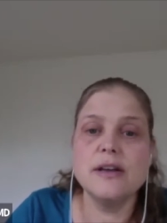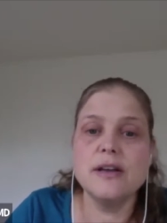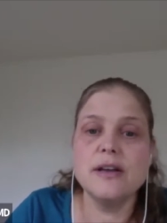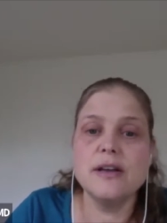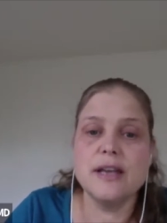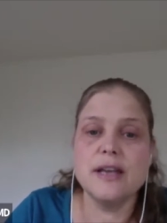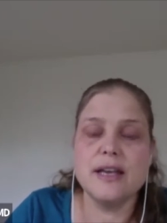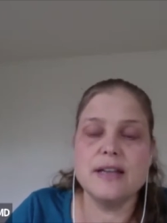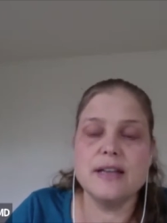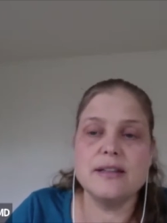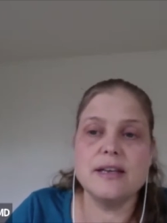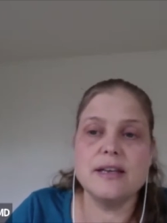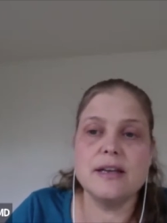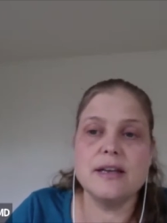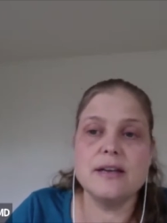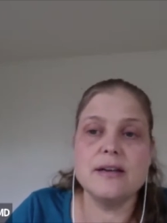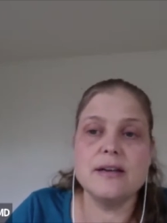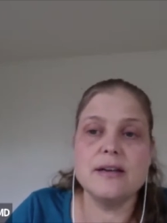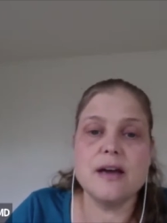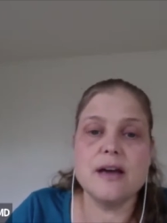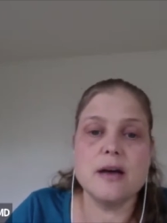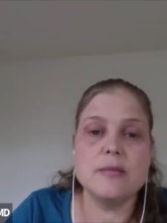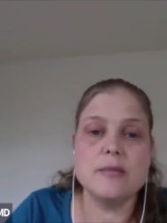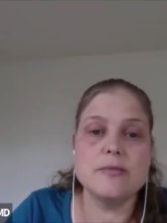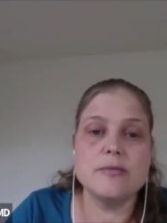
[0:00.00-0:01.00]
And then
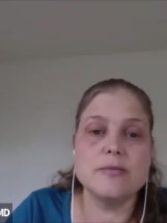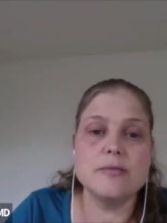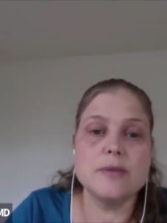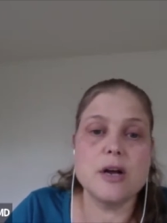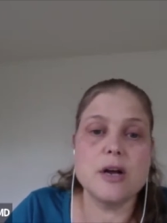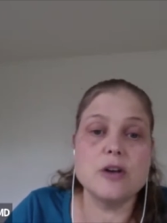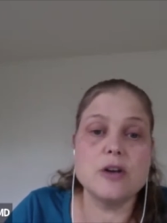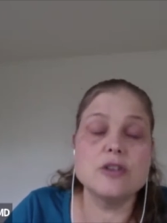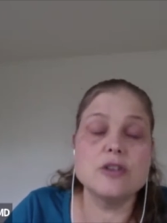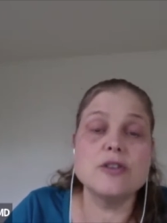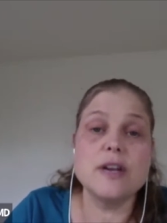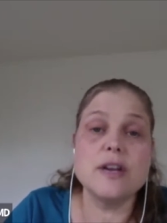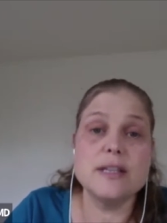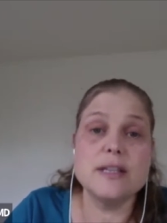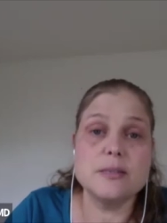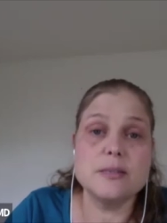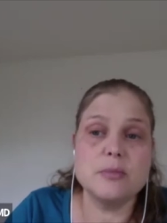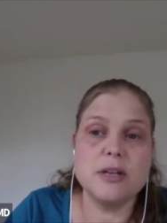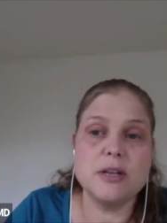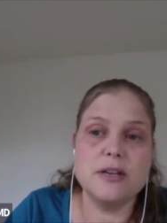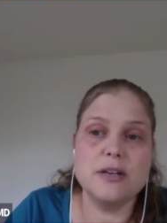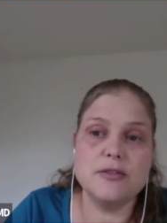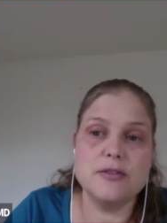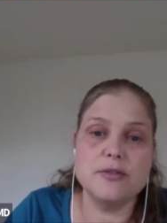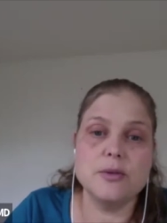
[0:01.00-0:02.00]
um, our
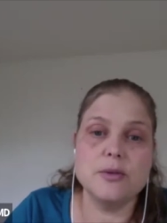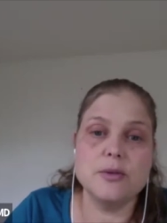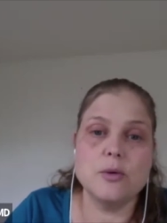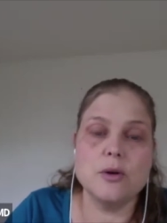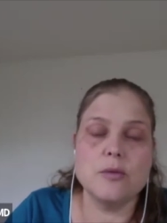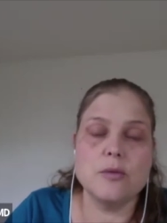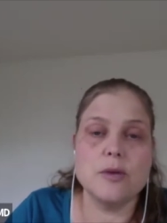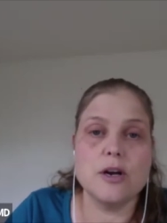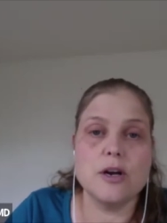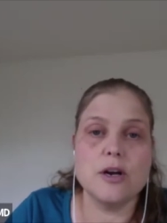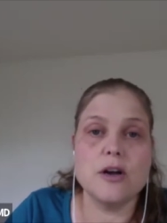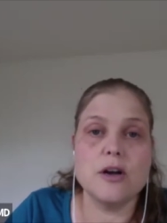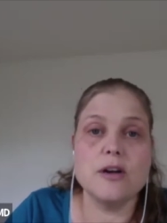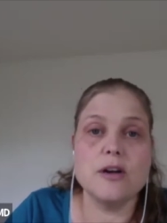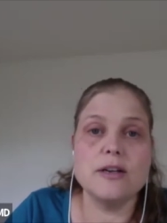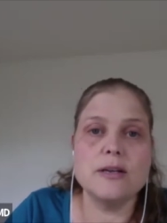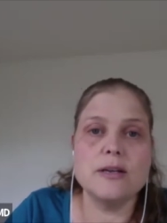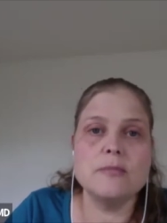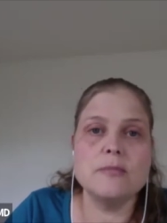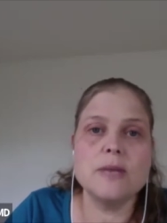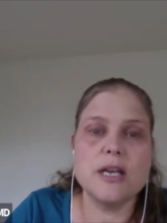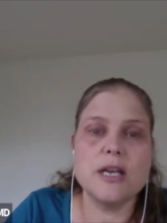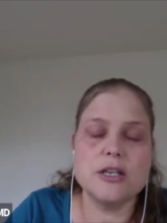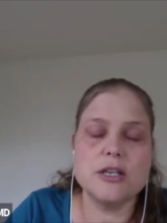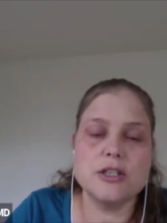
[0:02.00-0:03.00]
transplant floor where our
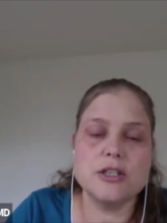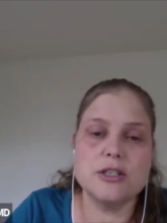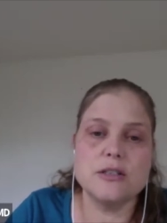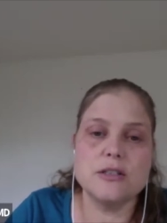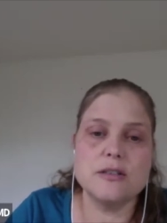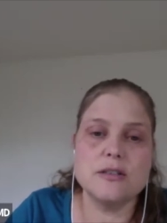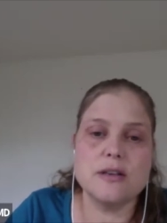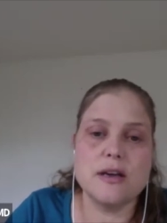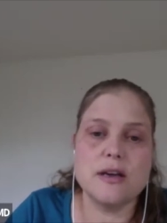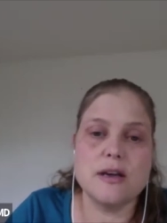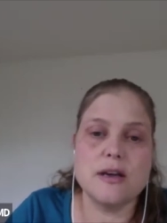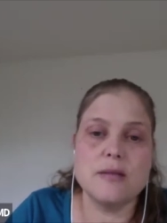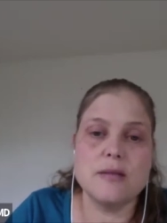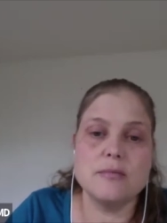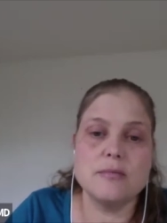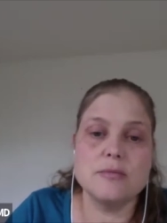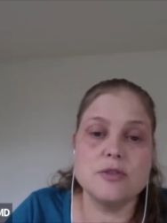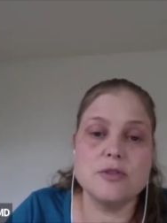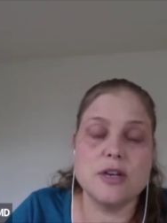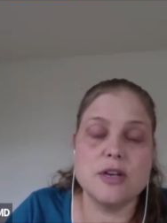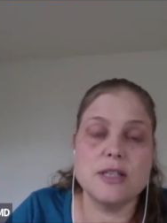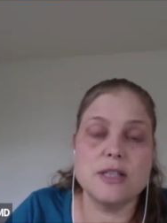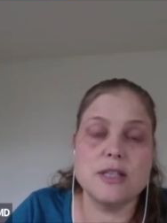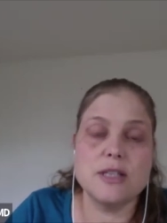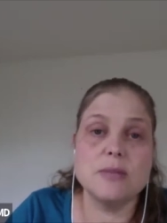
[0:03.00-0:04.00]
inpatient um,
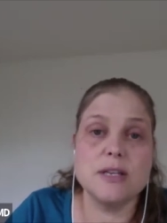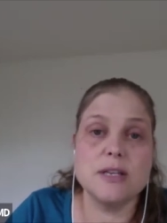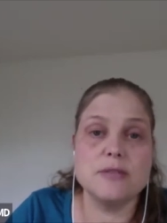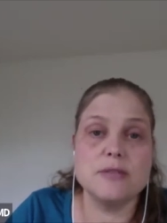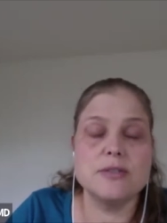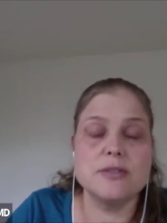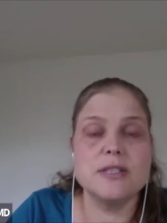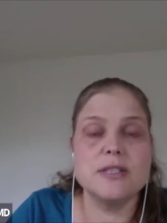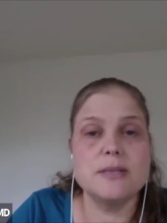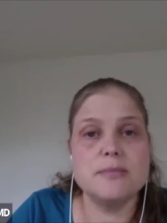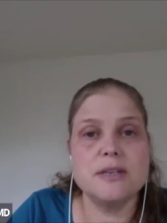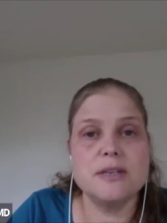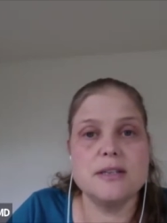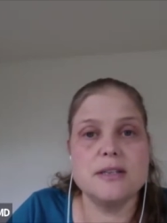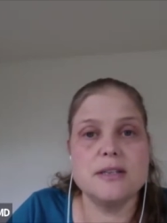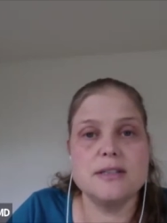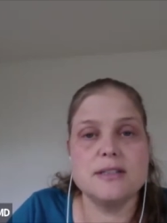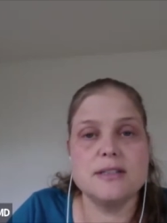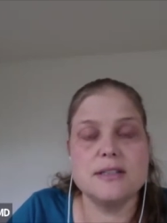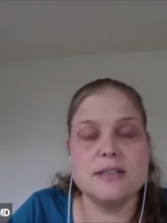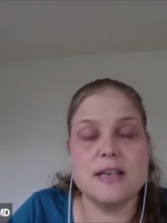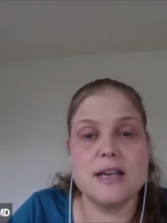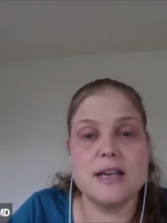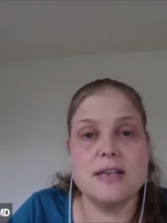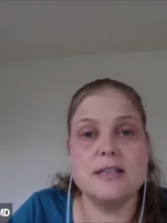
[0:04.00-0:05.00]
transplant recipients
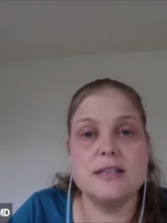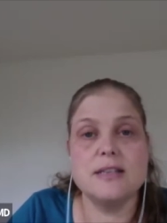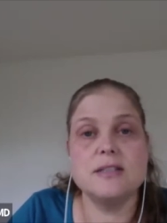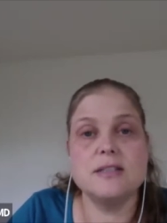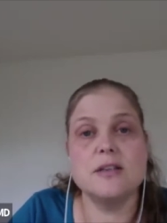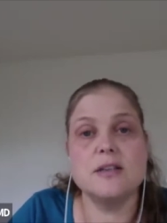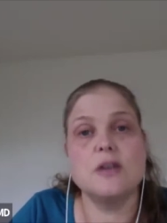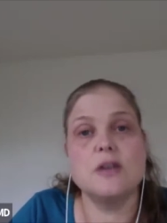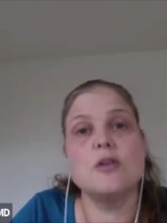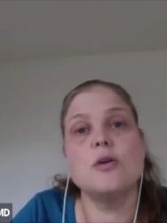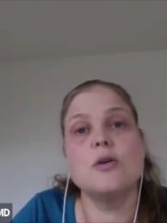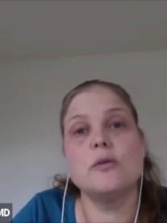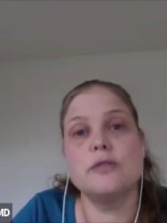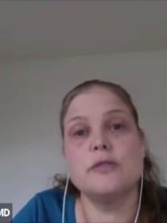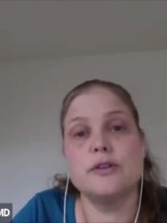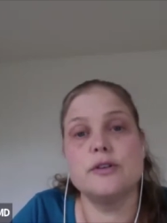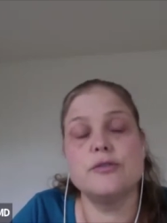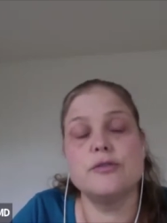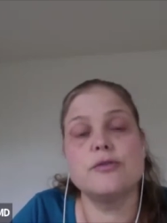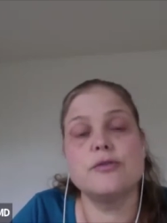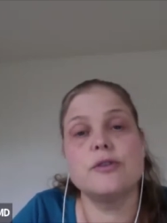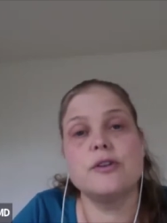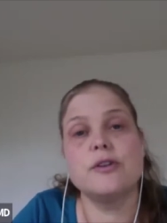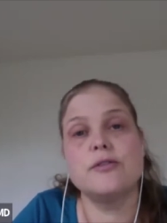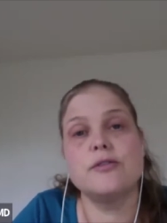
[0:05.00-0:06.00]
stay is a
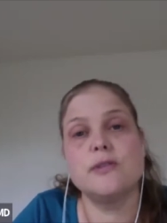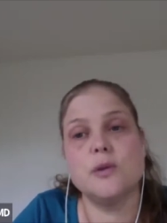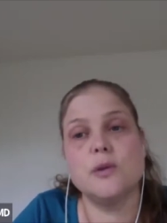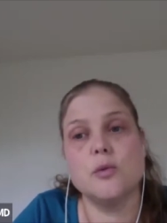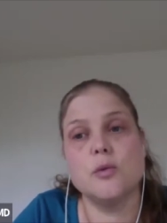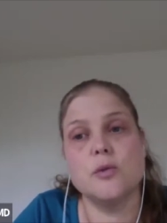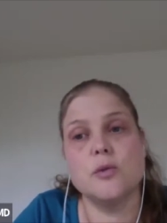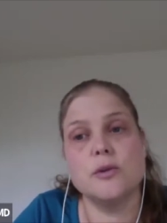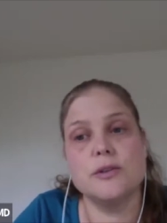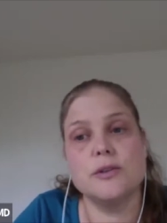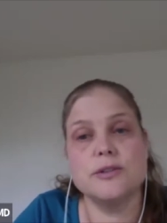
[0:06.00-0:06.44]
COVID-free floor.